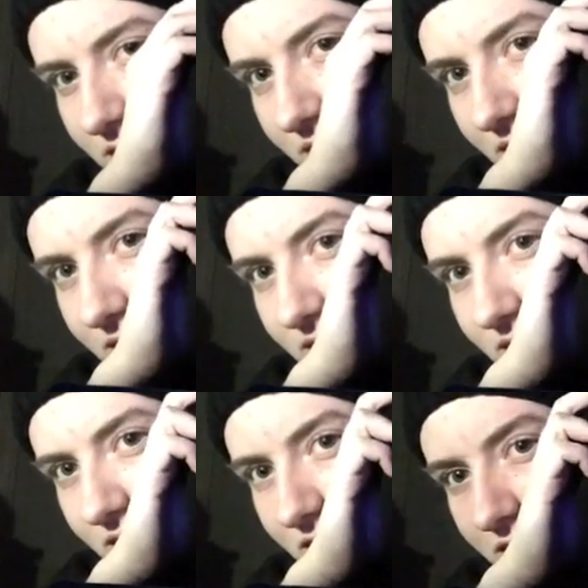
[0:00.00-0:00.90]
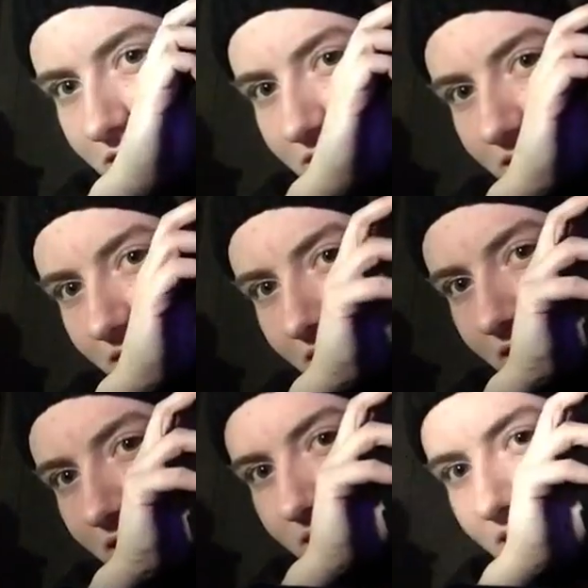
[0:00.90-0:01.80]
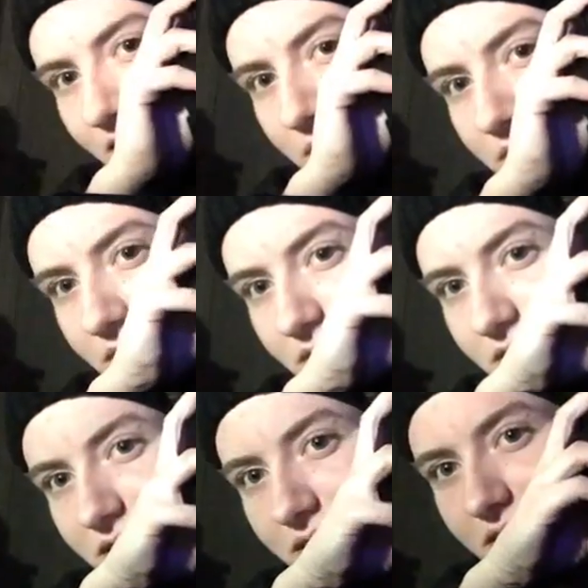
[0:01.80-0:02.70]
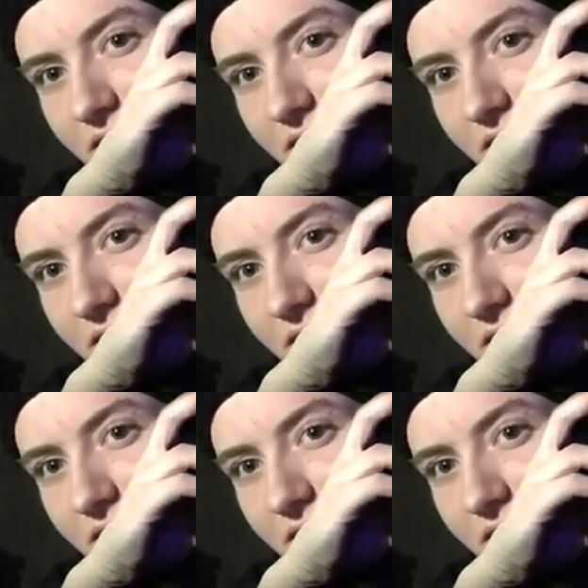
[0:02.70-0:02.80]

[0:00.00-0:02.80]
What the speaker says: It has ears and cat whiskers,